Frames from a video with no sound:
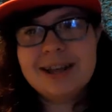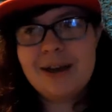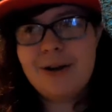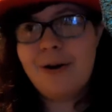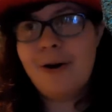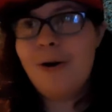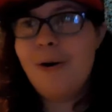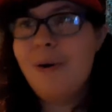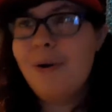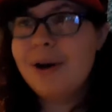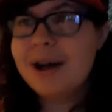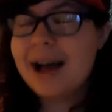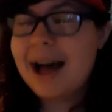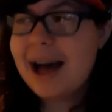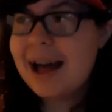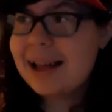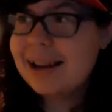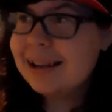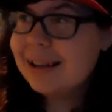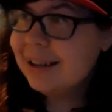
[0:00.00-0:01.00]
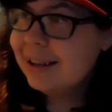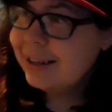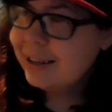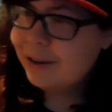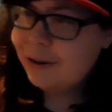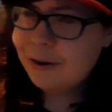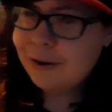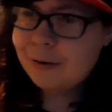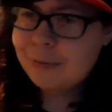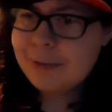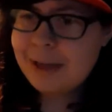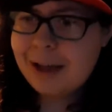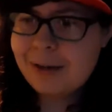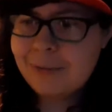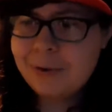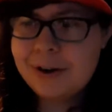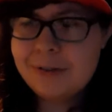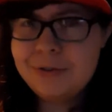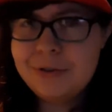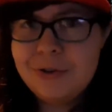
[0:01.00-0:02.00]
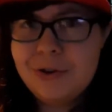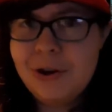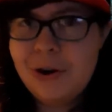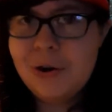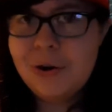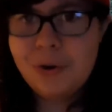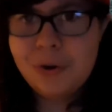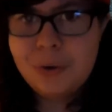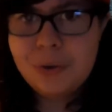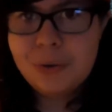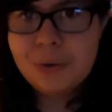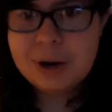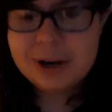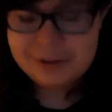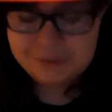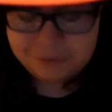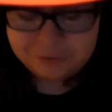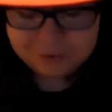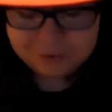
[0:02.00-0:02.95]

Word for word: like, oh god, oh man, what if you knew? What if